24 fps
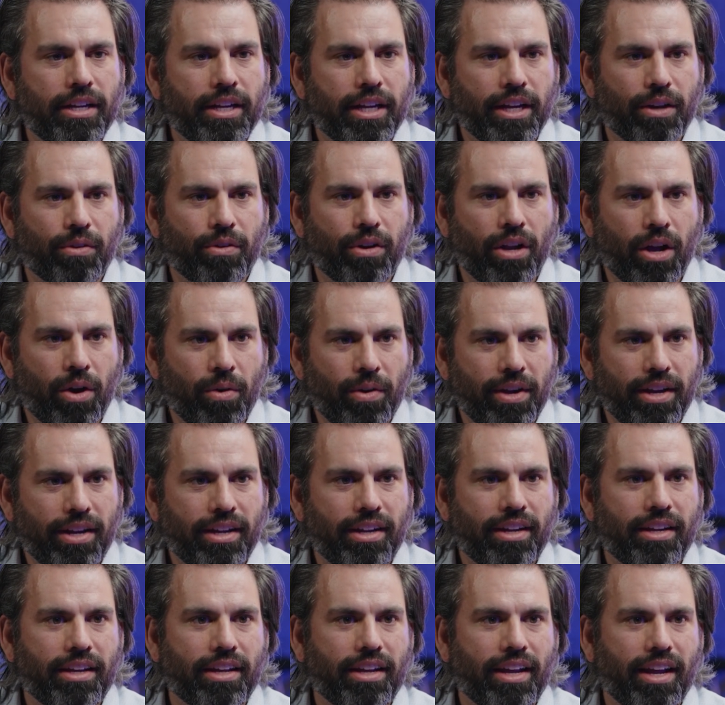
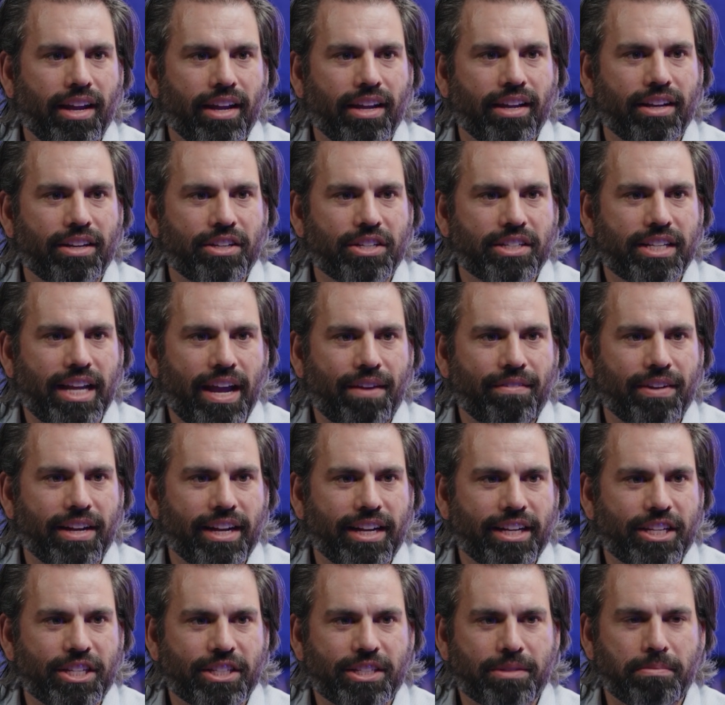knowing and just
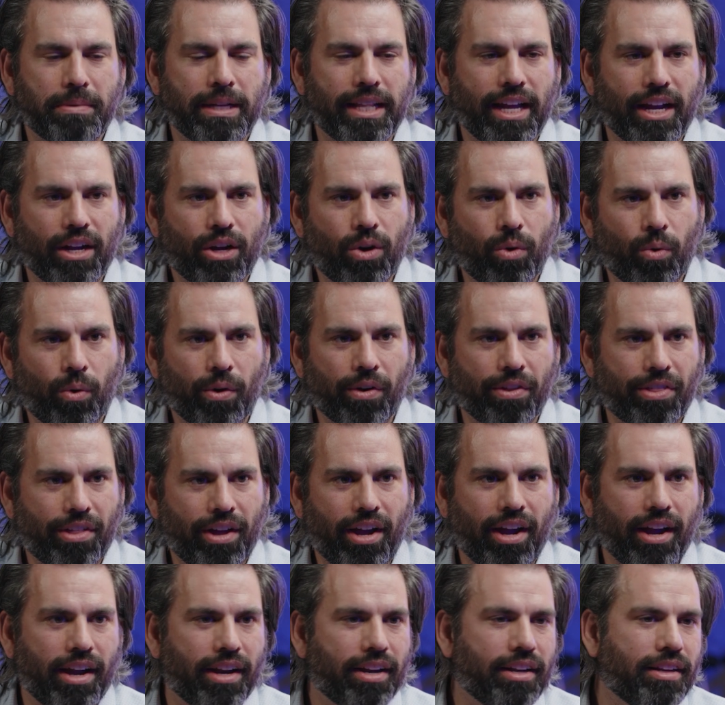having just be that core
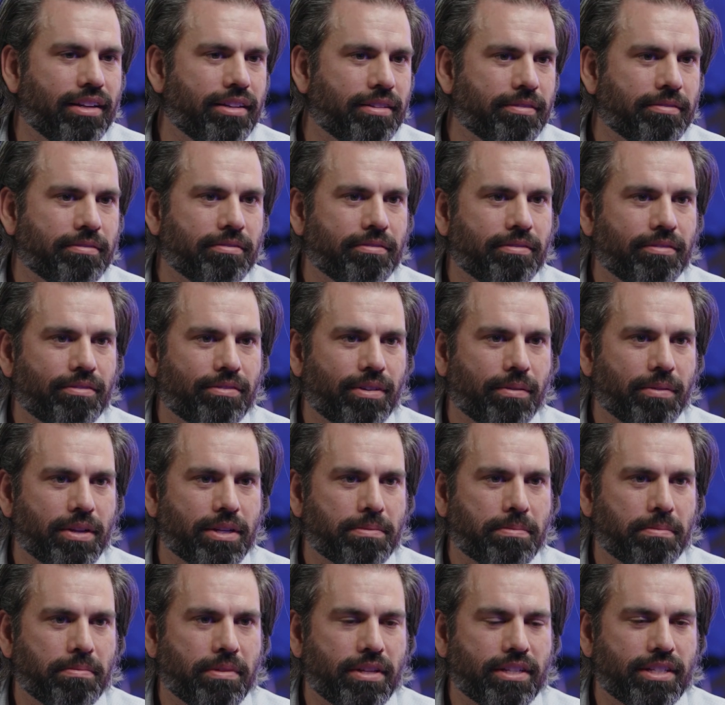thought from
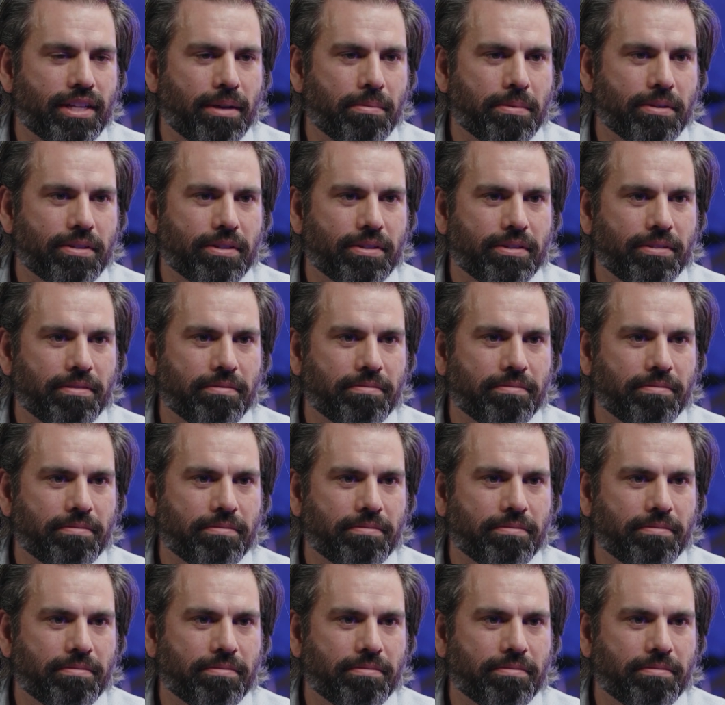this episode?